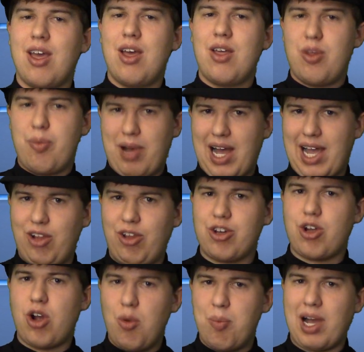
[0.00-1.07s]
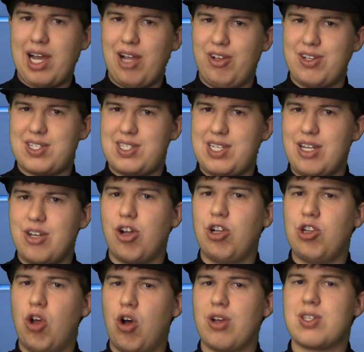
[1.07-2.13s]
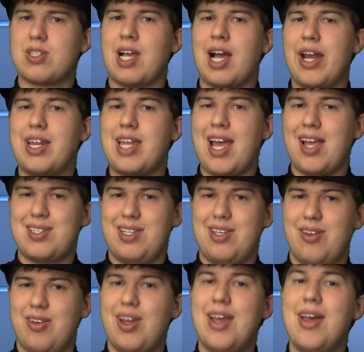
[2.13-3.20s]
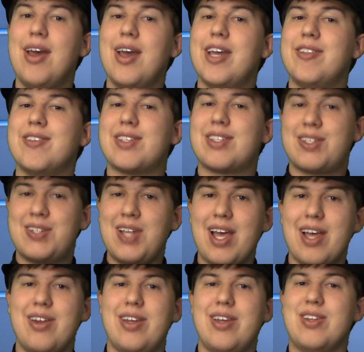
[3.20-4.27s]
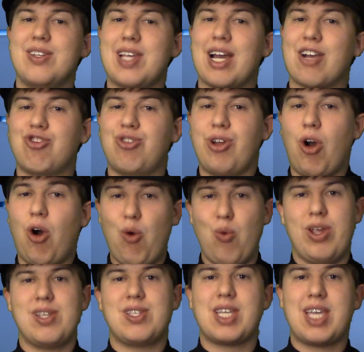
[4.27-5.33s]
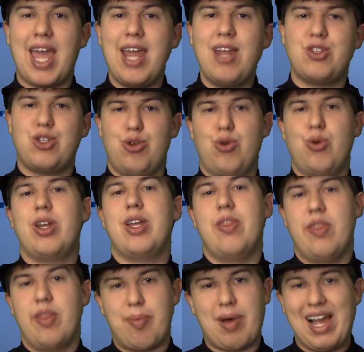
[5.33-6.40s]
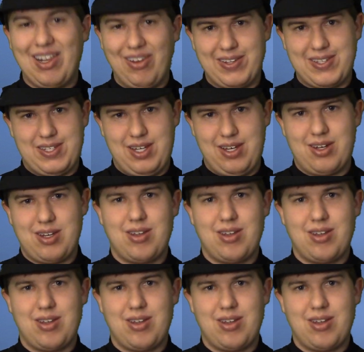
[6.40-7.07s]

the pilot-co-pilot seat alongside Cassian. Instead, it is actually always K2 in the pilot seat.